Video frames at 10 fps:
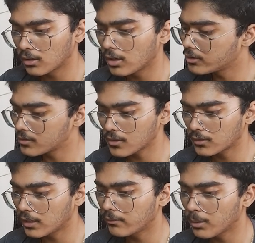Just
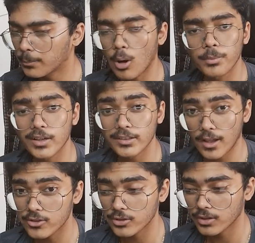leave the prompts
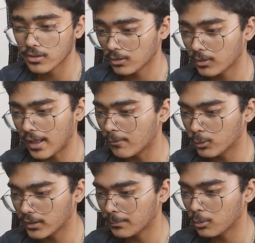untouched. You can have a look
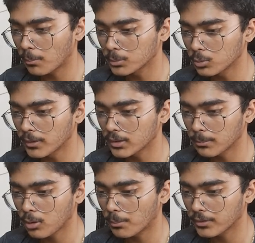at the prompt too, but the
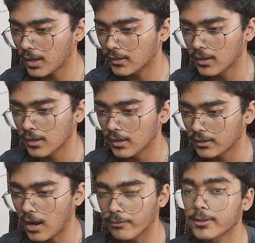prompts are
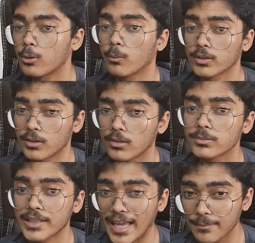crafted over the
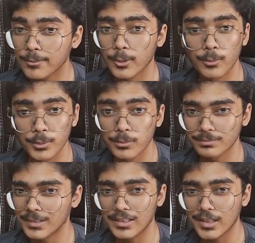time, so
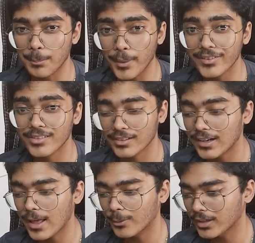they're the best that I
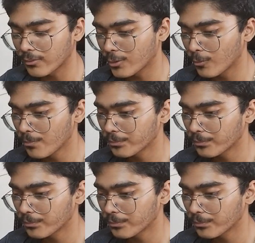could give you.